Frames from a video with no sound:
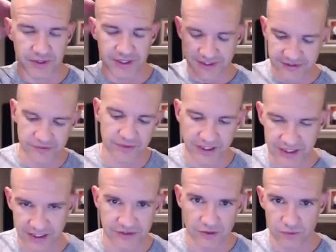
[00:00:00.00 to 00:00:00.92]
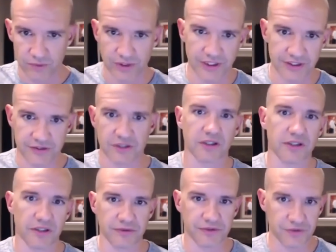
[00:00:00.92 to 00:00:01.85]
This is when kids are really struggling
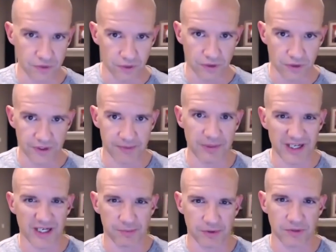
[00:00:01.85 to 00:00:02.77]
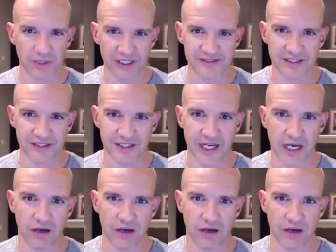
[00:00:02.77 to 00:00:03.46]
with school. They've been a couple of months in now.